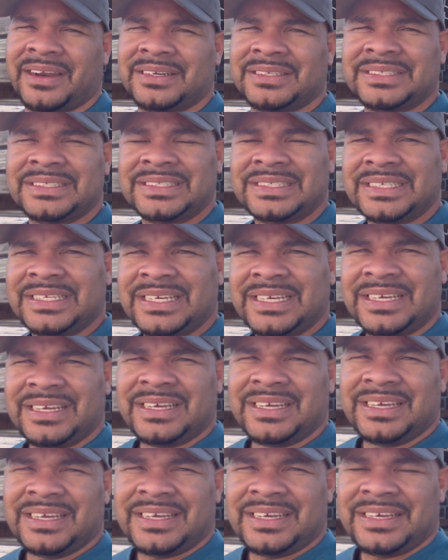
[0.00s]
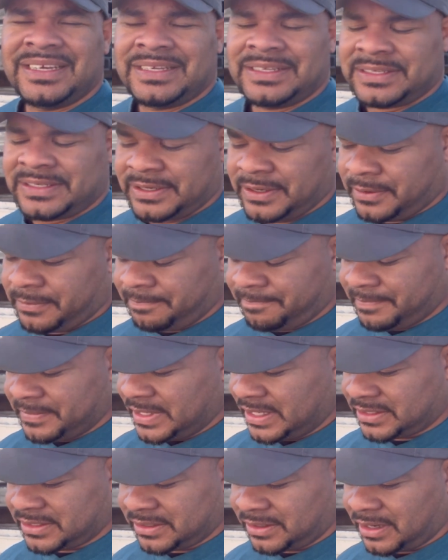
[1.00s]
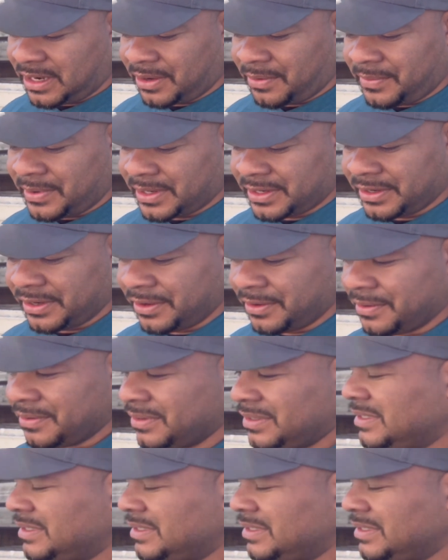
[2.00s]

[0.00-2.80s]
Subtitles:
So that's all I want to do.